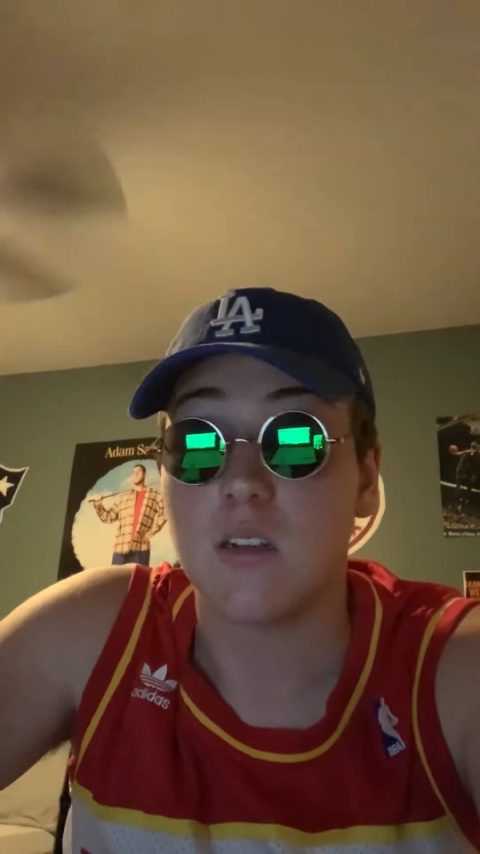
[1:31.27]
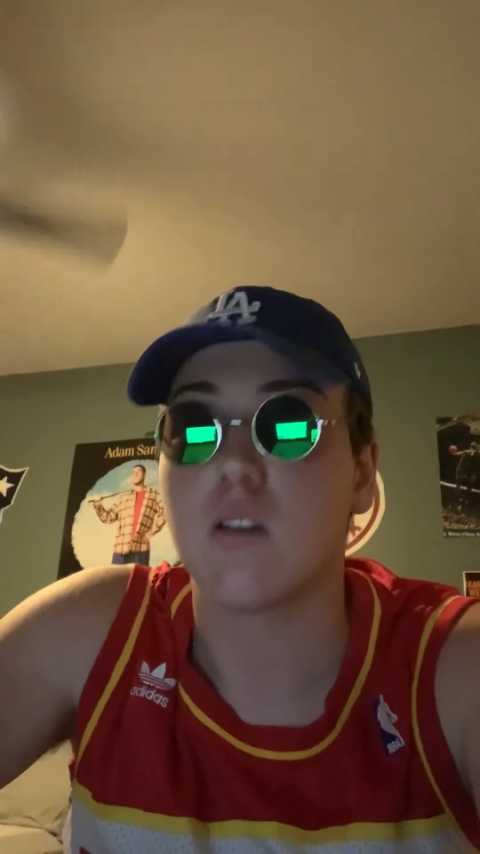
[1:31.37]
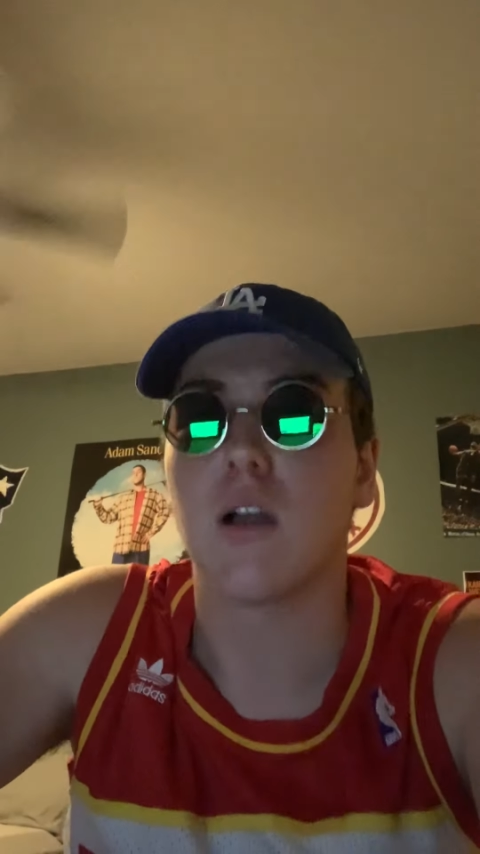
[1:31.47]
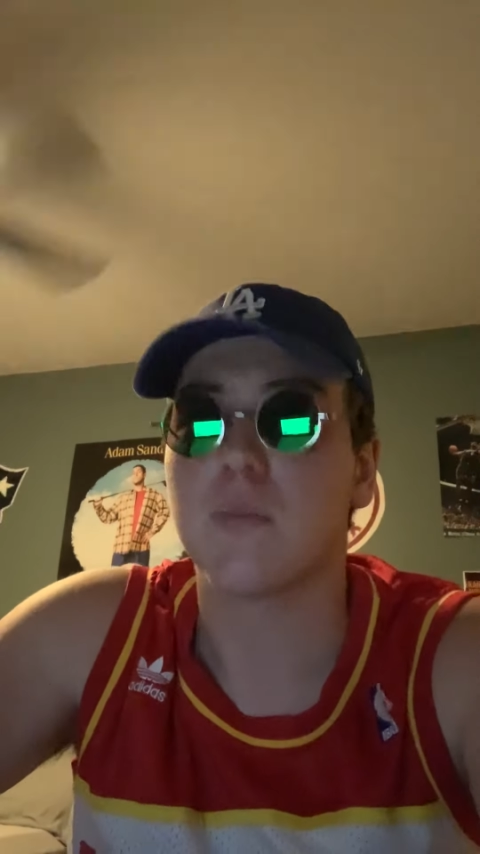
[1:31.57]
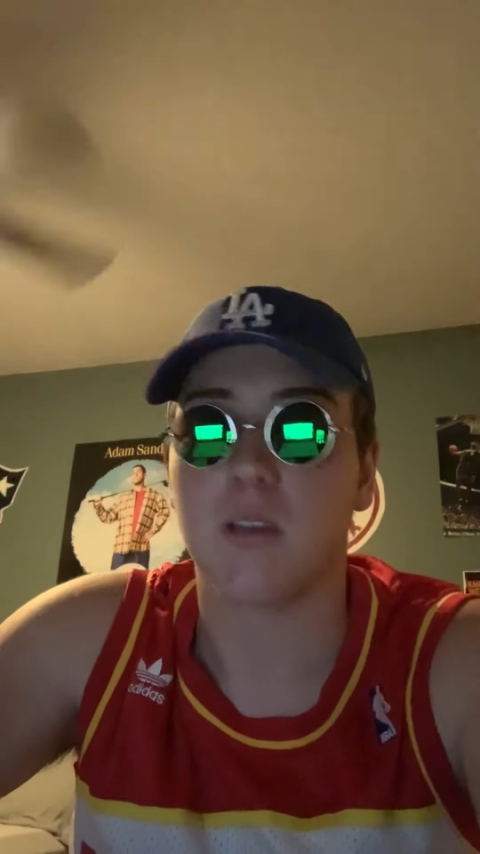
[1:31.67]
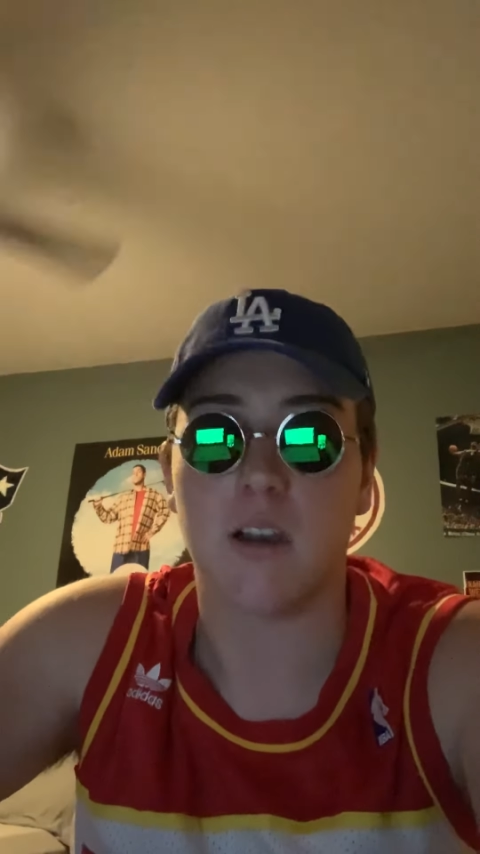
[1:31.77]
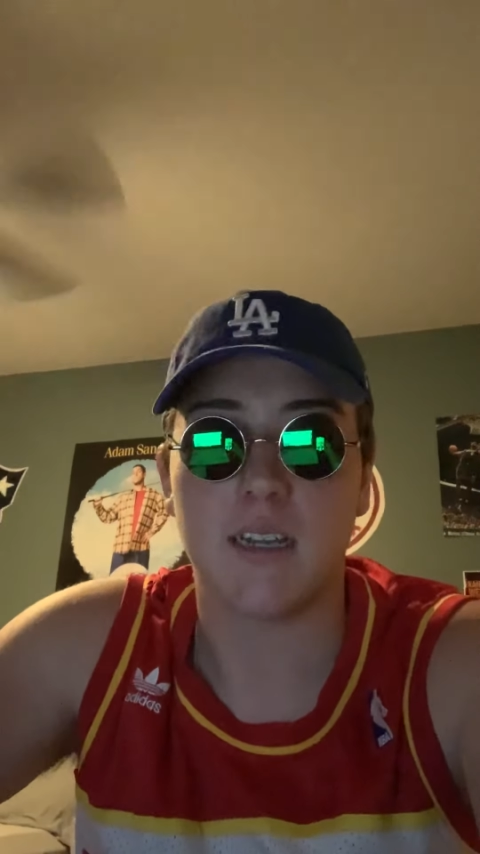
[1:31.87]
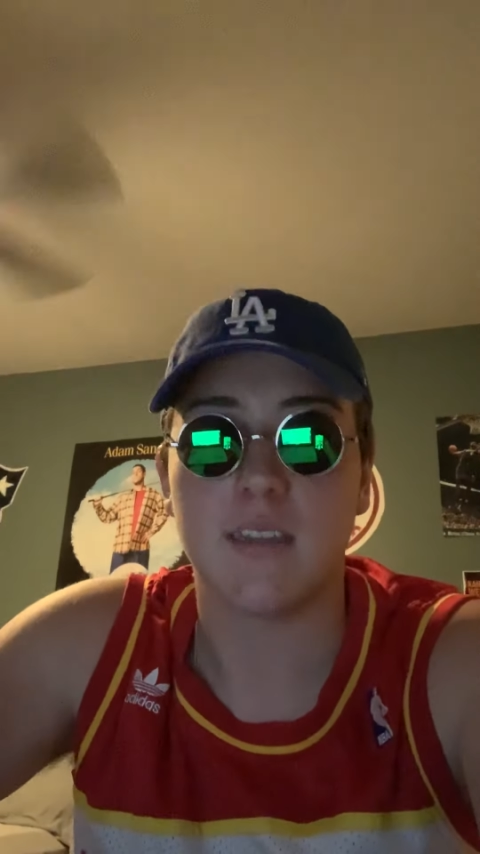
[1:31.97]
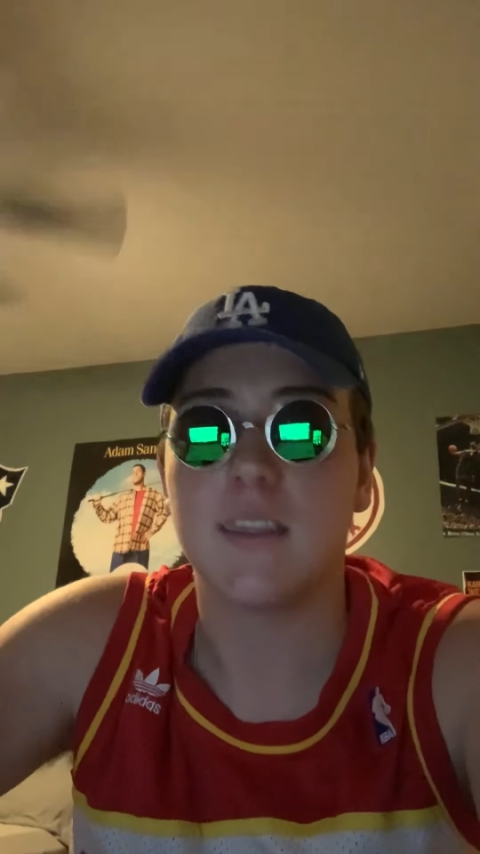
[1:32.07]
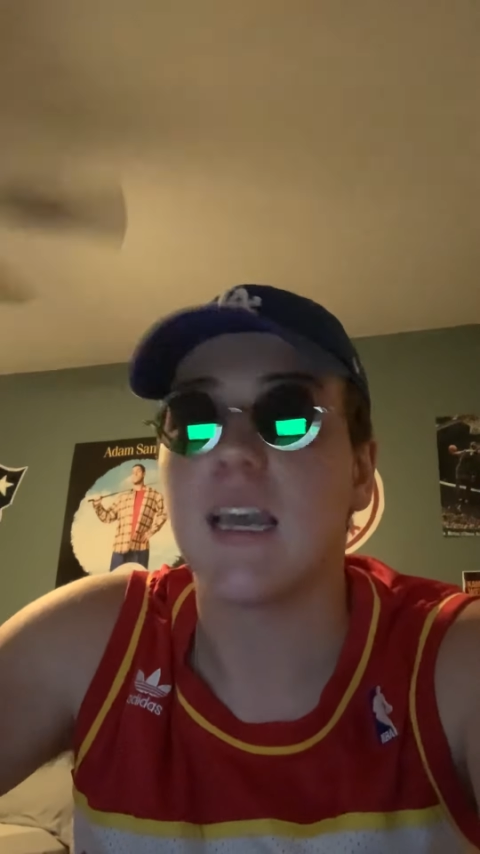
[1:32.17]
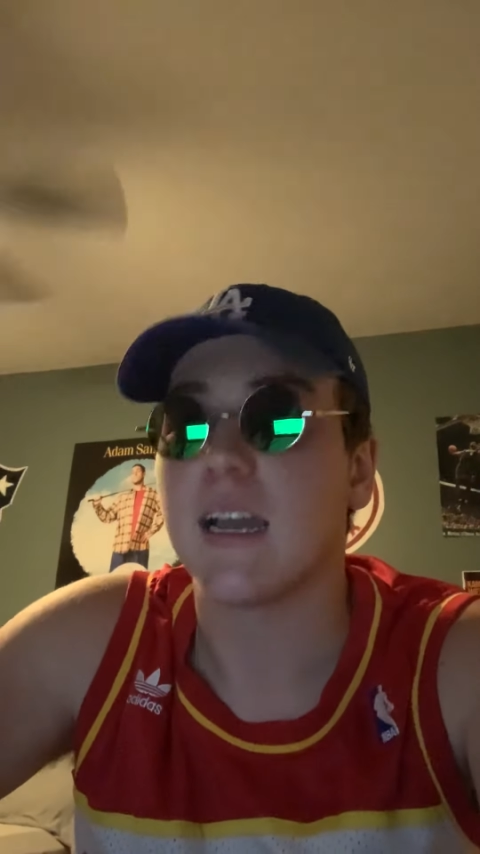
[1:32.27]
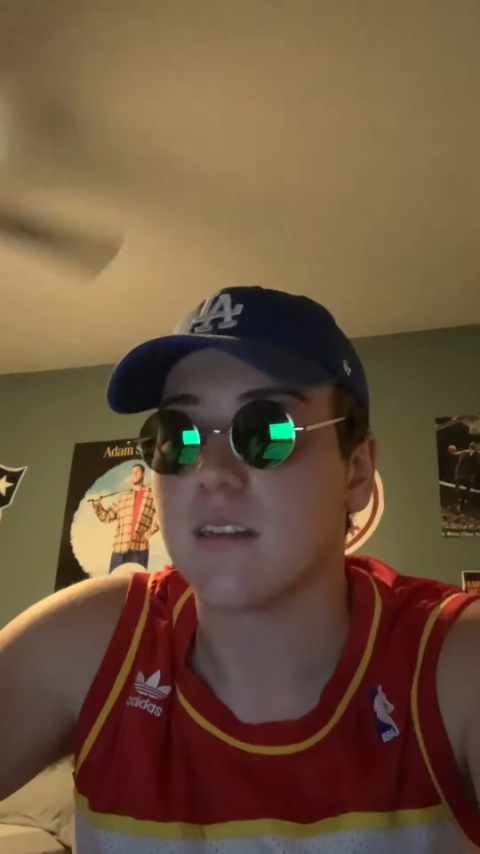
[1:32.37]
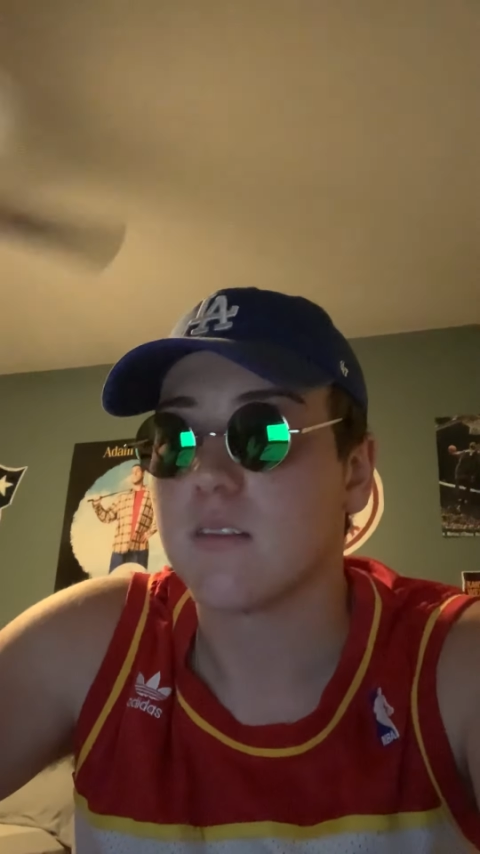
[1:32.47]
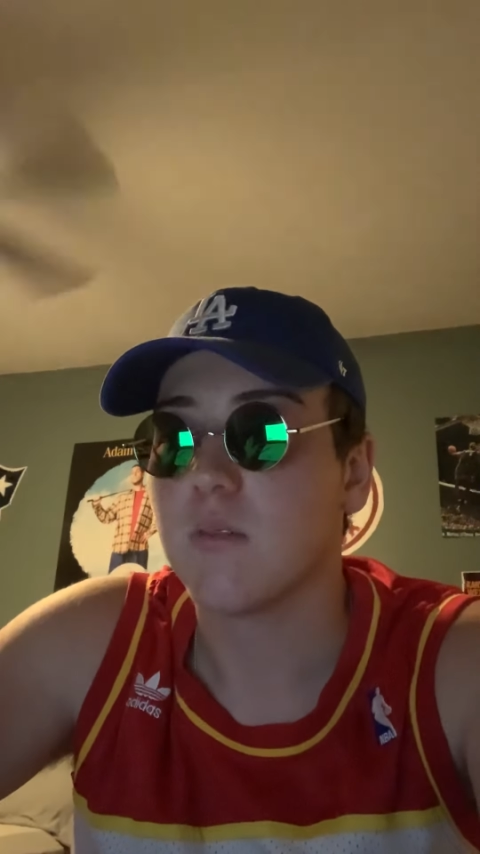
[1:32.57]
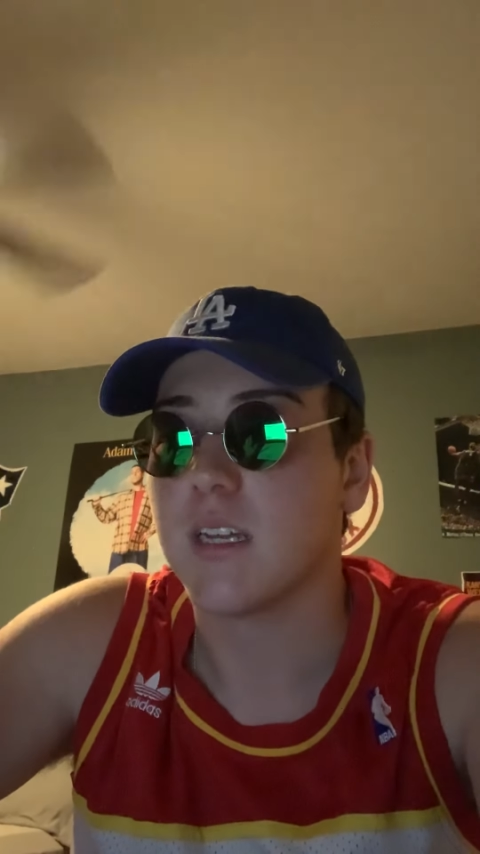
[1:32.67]
or I'm sorry, yeah,
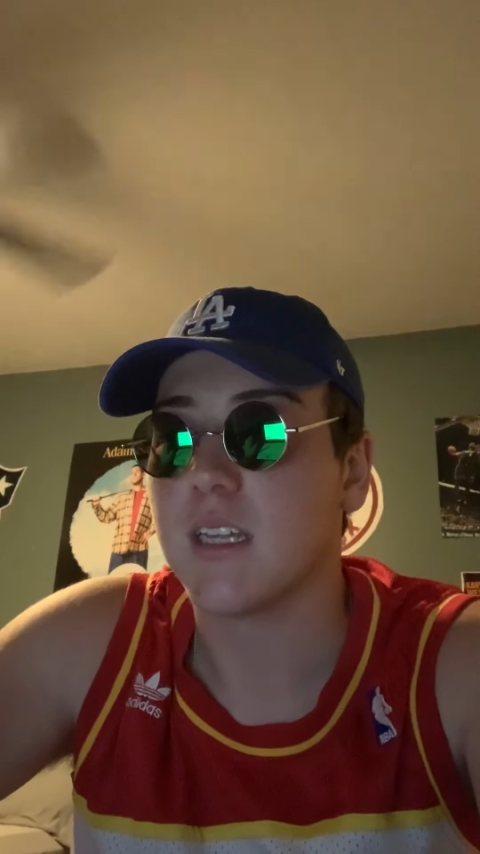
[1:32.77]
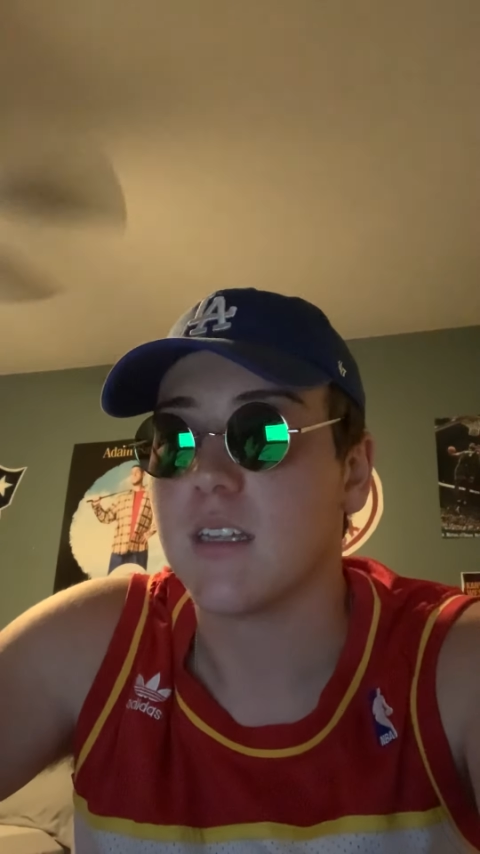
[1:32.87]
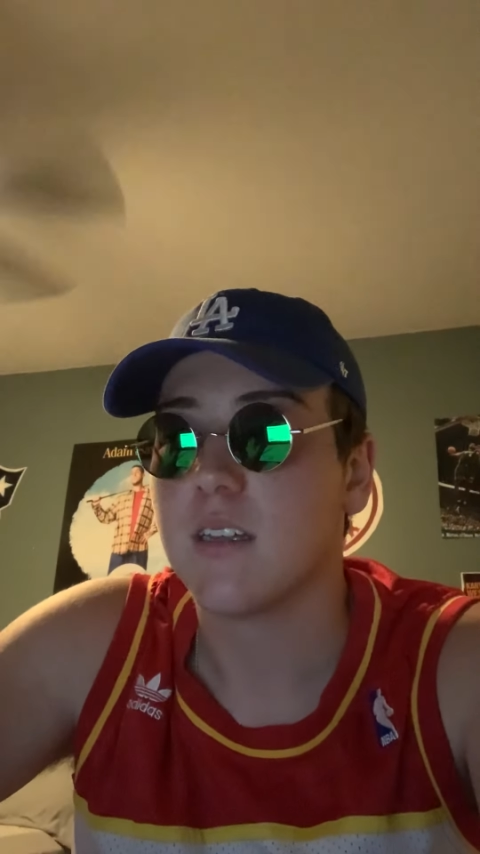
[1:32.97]
wait.